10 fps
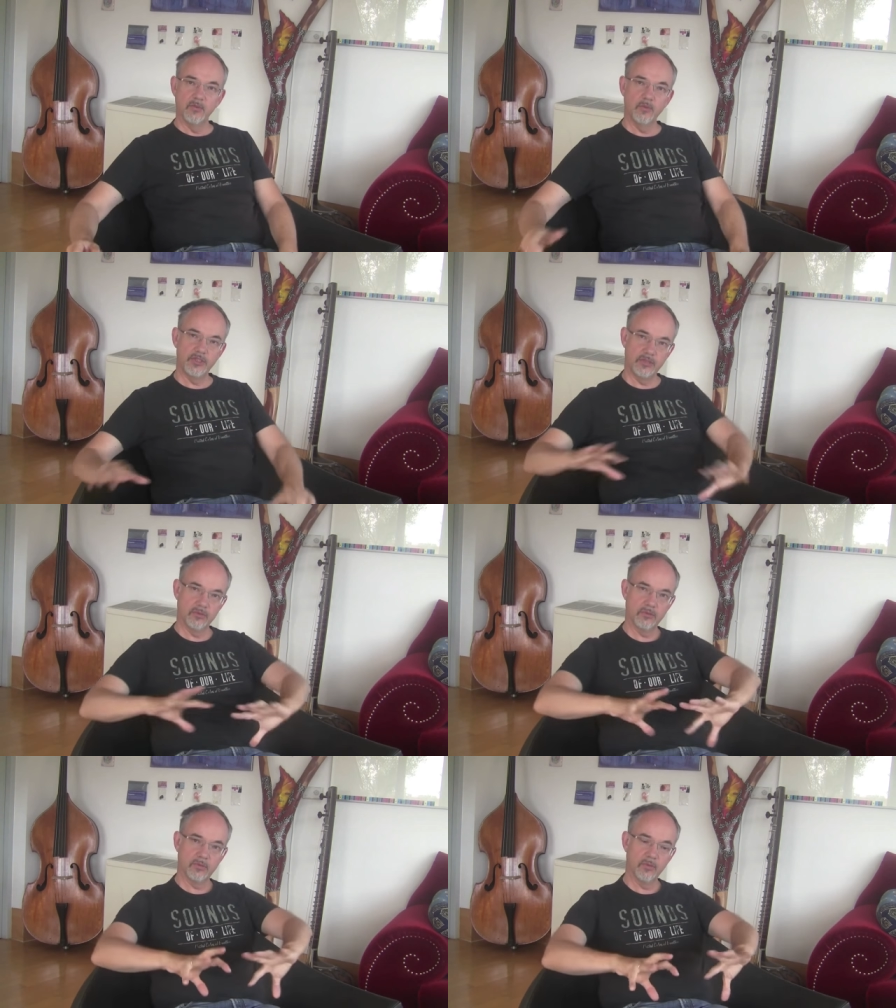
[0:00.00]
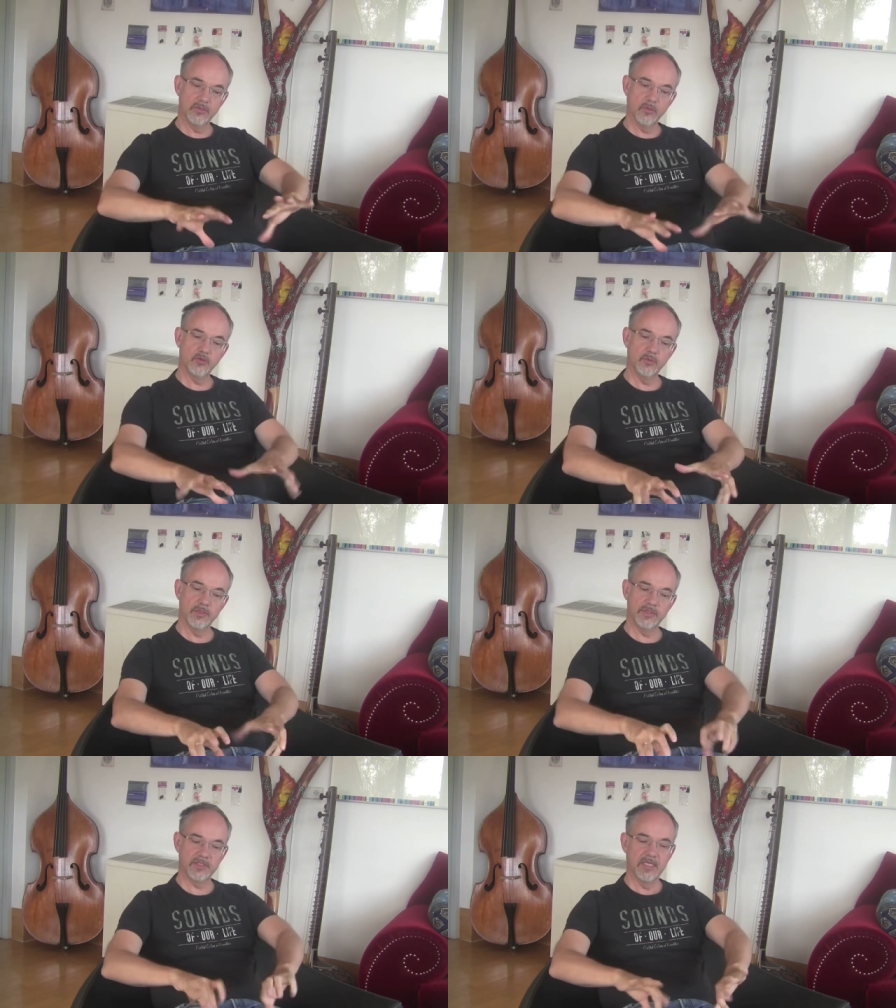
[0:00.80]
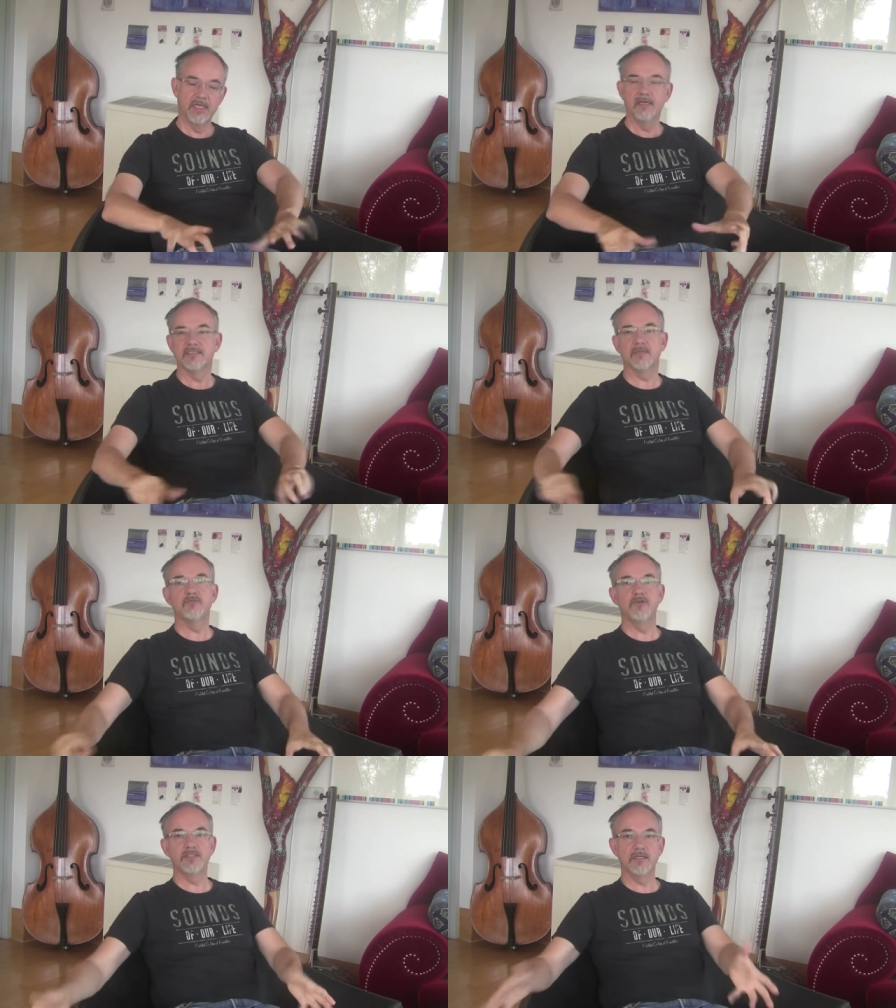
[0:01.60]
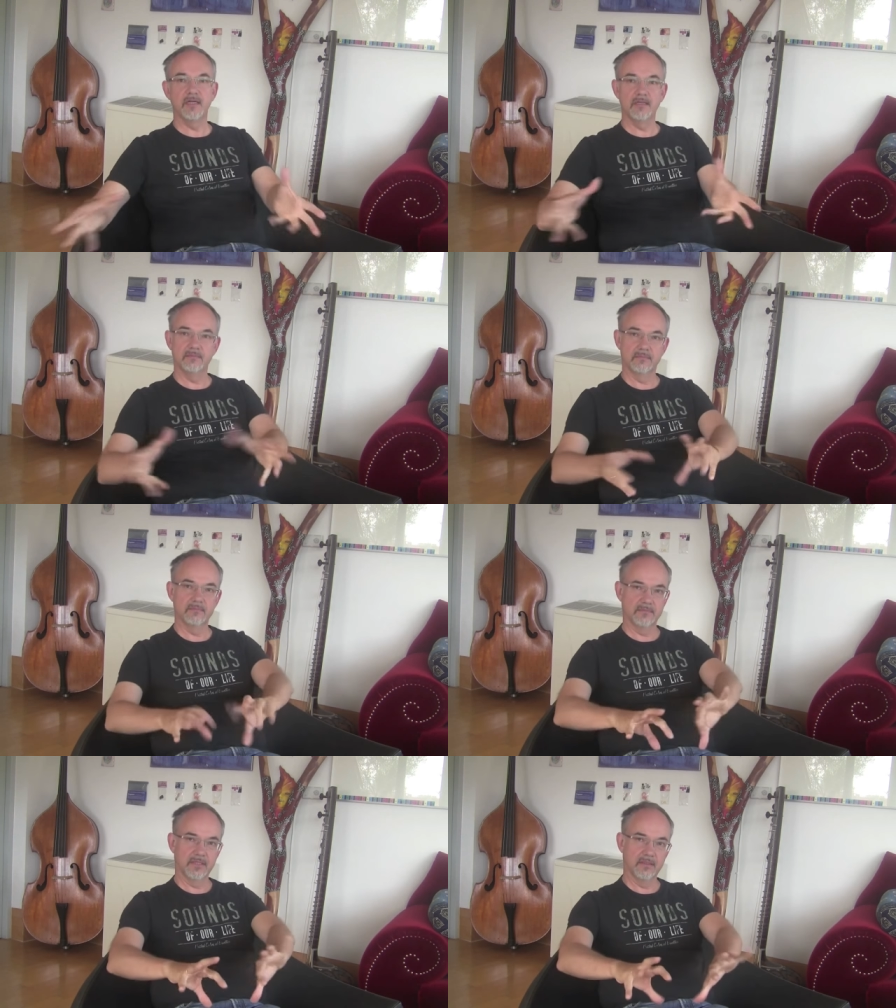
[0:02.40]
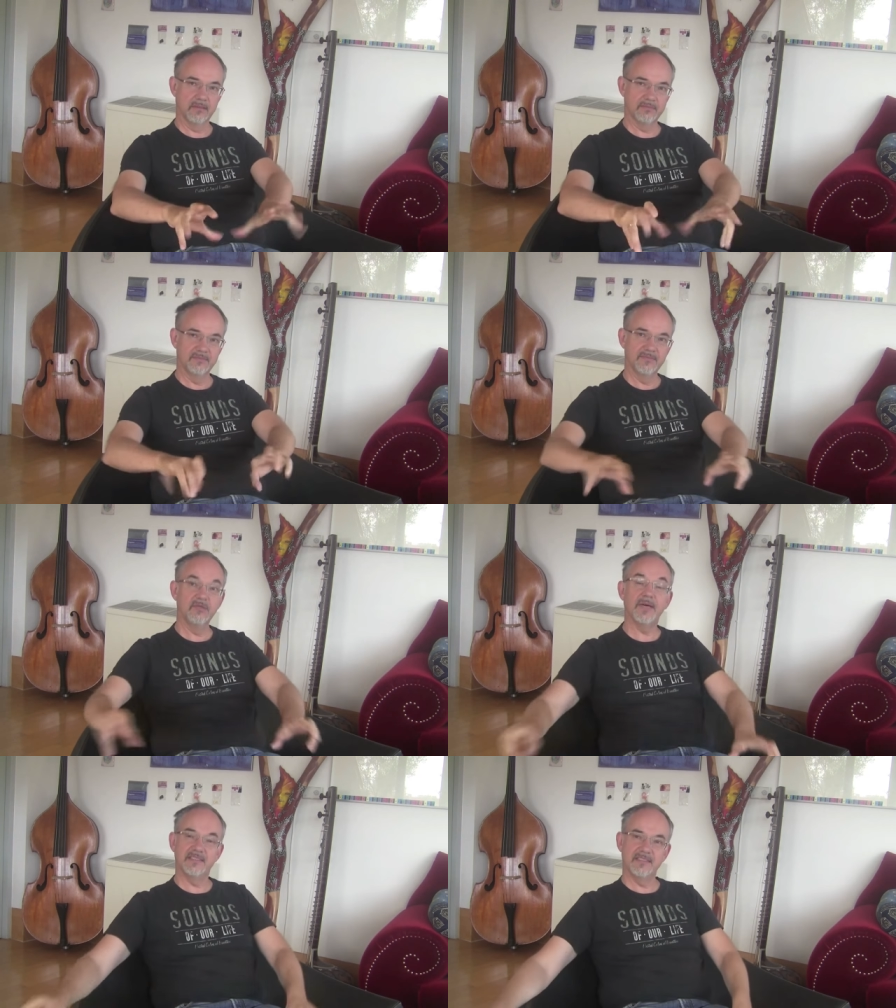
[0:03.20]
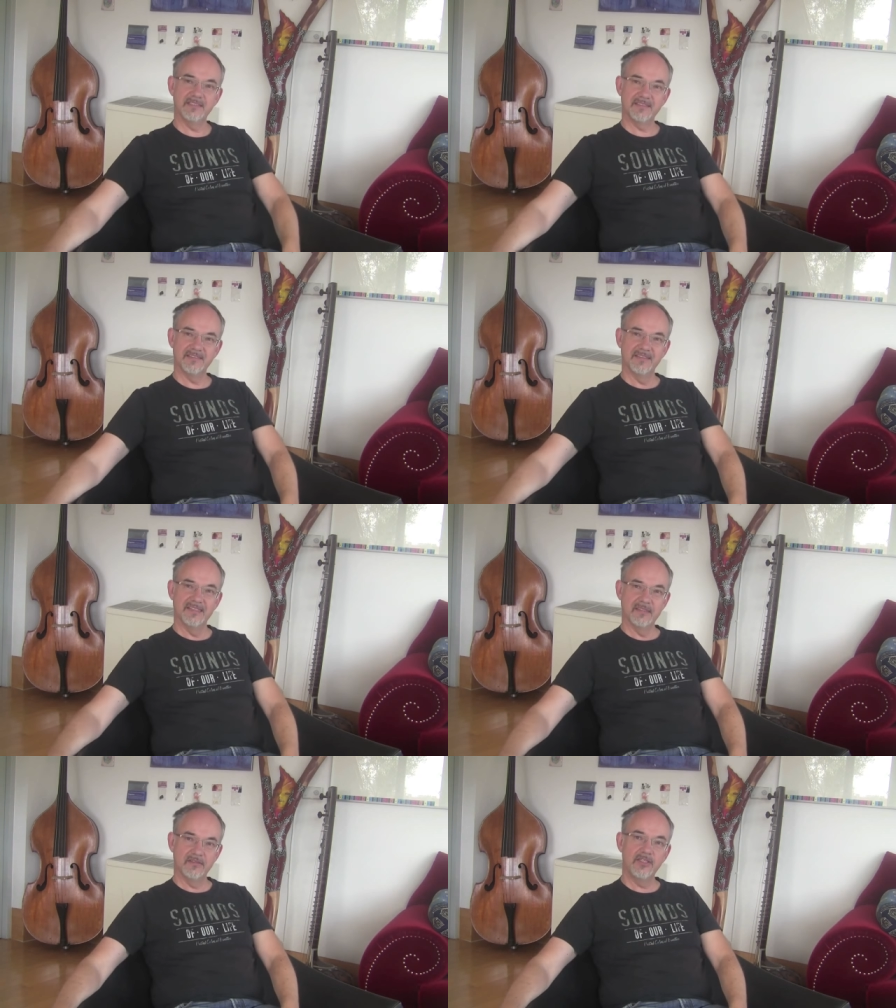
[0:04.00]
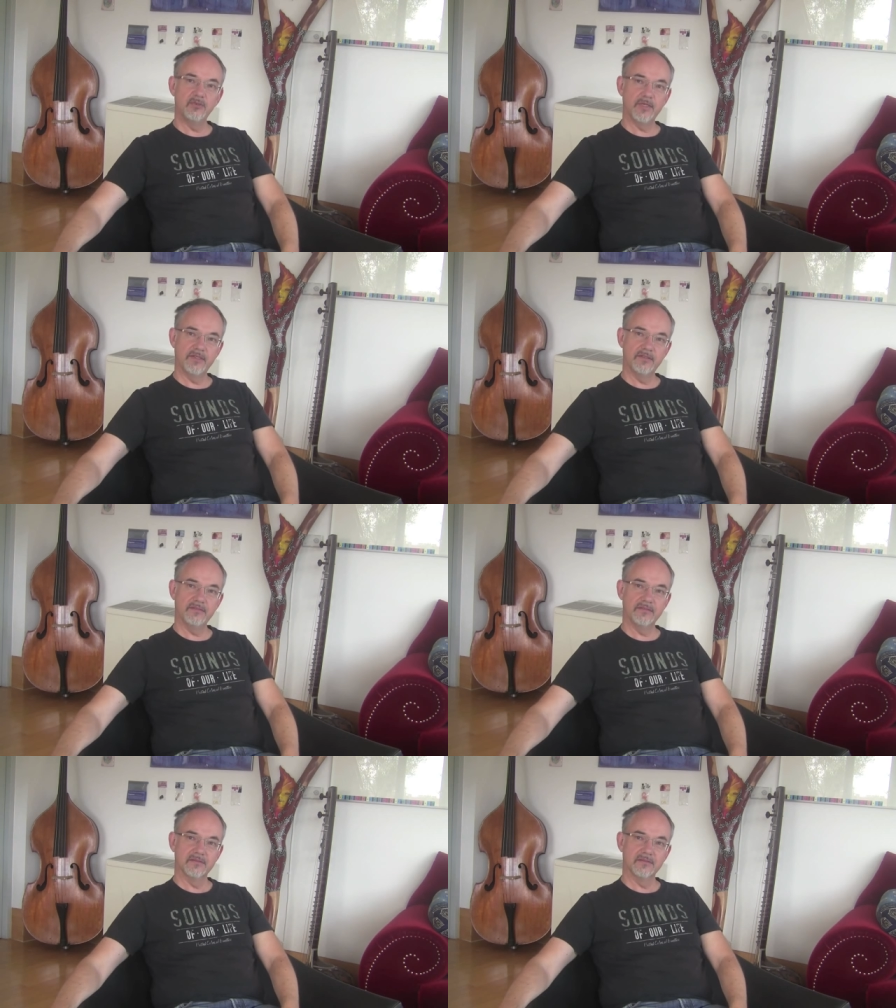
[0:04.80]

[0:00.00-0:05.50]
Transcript: which he controls also with some physical um, devices that he created.